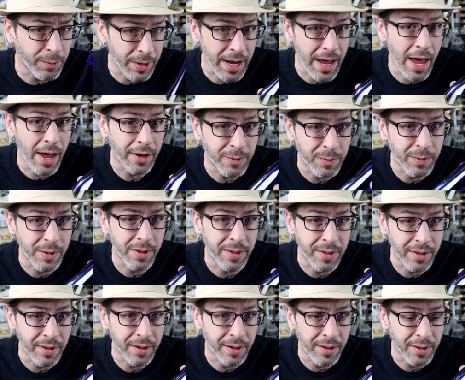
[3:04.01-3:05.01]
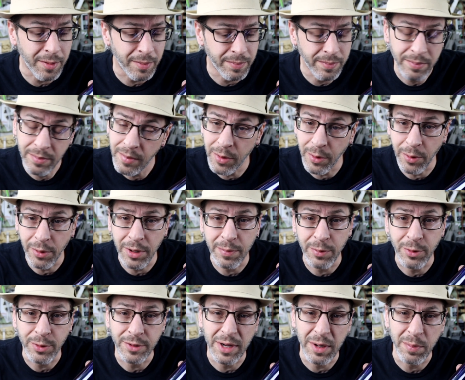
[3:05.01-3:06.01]
reacts with the
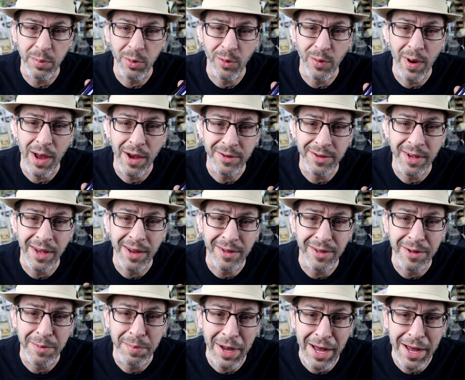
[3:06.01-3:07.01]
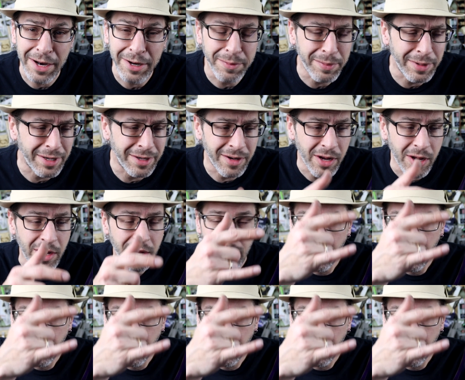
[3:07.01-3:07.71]
30% peroxide in the bottom, and